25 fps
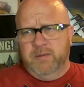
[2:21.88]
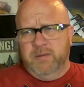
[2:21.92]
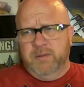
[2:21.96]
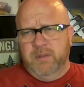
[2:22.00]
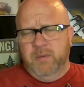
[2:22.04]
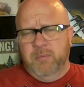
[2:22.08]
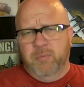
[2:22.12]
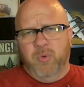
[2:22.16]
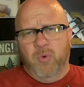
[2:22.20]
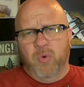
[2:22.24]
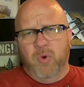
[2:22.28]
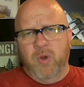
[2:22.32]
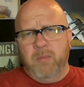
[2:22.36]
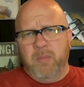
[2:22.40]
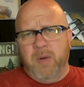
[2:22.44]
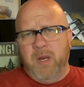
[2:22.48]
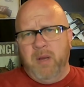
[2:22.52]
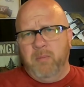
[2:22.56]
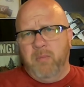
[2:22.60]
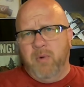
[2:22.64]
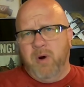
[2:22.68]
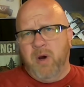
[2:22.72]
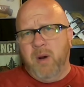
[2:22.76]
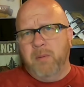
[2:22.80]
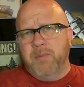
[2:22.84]
employ my
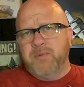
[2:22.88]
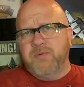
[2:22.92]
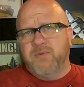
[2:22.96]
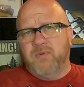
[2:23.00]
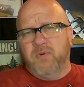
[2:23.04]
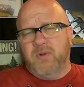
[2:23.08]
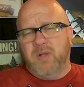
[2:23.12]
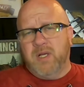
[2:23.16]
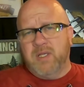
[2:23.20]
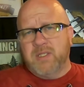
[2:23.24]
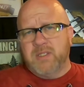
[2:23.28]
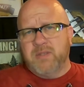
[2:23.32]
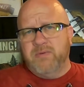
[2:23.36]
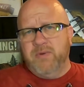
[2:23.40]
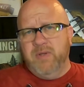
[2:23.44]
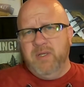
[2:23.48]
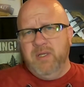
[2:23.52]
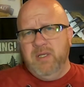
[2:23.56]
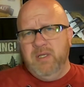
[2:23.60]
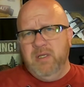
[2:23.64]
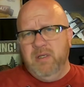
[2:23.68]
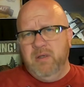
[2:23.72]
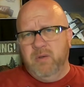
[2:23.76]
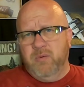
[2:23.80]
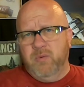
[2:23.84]
mom's
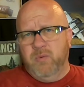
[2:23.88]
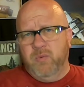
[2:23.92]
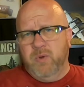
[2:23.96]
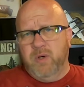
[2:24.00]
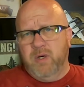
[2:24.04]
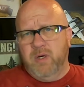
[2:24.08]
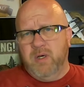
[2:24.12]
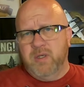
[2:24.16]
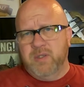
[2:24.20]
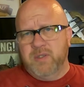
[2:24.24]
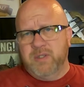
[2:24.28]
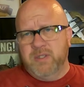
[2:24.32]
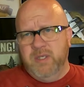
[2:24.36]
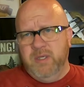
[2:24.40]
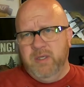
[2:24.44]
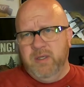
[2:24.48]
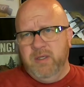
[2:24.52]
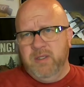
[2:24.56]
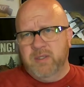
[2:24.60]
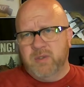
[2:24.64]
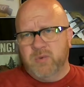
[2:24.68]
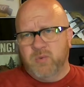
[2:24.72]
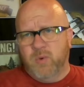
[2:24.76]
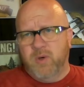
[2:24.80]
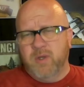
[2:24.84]
philosophy, where she
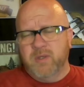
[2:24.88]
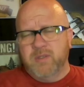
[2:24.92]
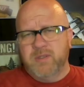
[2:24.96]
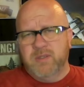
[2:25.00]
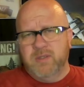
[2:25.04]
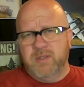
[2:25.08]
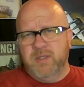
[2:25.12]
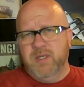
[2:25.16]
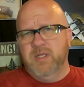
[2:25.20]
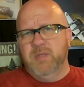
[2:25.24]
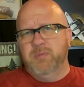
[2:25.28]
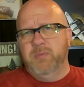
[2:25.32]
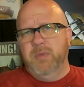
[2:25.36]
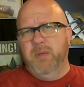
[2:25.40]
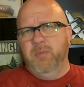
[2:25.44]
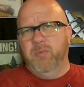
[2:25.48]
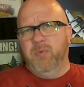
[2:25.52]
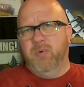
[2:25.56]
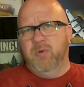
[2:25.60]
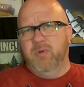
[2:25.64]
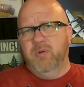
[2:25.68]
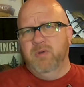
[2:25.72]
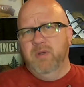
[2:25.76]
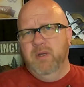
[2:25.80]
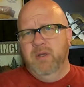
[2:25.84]
just wants to teach
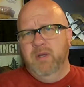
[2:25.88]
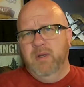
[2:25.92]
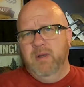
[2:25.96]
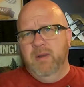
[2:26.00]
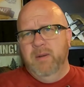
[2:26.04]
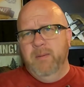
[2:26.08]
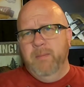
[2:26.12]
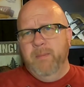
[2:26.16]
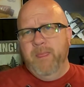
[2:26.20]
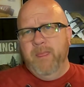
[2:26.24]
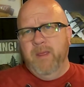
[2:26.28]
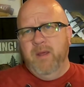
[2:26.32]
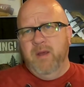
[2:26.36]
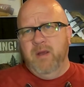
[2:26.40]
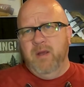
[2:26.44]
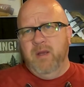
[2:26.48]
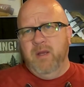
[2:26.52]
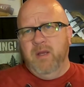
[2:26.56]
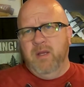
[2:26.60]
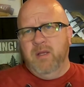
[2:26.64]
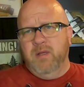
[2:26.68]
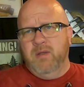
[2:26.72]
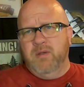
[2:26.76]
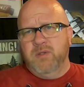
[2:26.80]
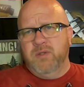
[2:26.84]
people
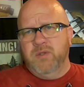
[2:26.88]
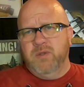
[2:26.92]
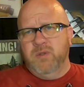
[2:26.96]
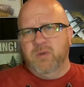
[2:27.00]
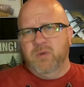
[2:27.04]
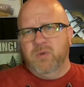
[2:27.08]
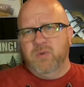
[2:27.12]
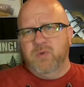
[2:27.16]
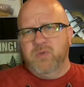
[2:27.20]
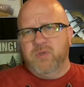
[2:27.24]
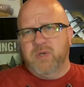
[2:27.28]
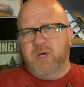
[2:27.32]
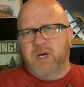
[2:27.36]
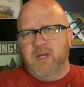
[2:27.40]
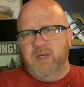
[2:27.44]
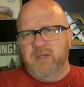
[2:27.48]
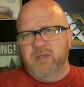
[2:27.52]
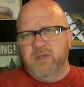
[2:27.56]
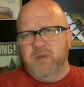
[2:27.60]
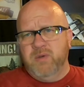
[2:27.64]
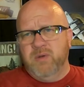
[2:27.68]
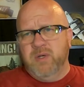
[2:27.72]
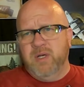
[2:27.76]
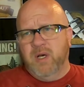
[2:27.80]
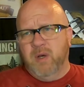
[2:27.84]
and to try
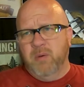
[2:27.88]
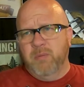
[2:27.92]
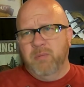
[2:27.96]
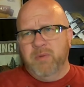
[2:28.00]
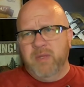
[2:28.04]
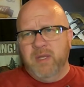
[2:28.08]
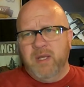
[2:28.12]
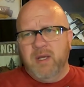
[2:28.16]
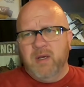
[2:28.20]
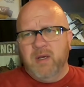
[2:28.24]
to help